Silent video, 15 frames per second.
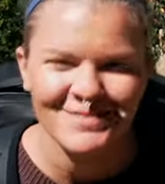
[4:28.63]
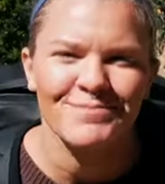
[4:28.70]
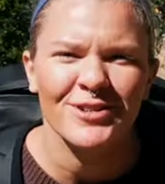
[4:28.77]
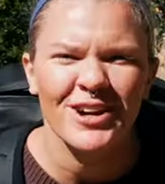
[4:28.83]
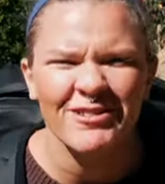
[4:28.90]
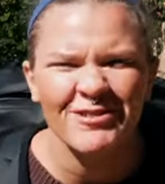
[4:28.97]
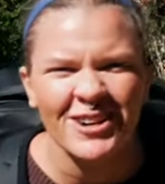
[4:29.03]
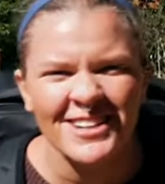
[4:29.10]

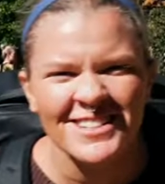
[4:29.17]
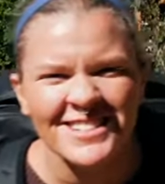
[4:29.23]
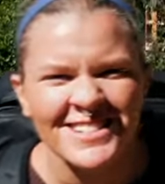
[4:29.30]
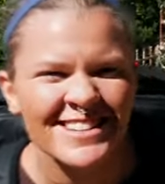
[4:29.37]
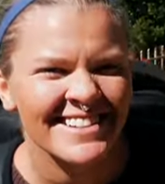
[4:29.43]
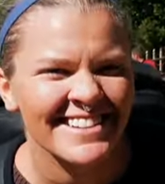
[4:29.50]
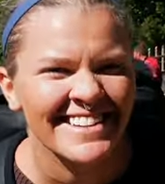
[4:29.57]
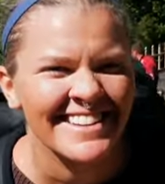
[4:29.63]
pray for
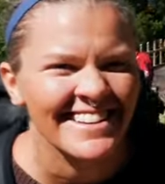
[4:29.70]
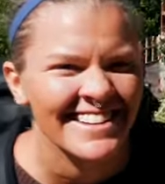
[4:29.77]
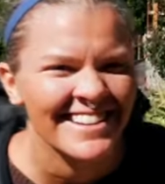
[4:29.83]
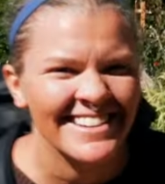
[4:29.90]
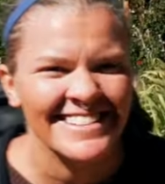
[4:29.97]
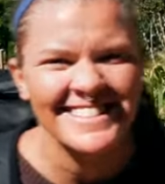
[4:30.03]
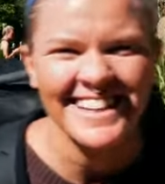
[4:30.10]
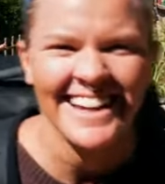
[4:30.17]
us.
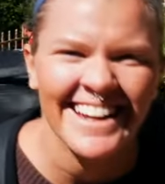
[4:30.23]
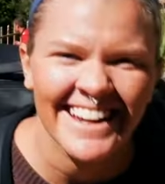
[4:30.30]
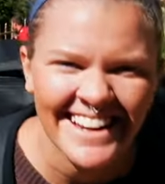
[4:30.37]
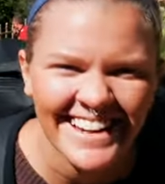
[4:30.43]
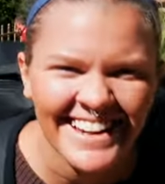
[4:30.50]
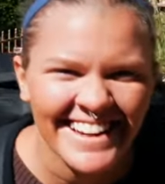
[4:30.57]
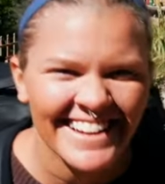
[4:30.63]
Let's get it.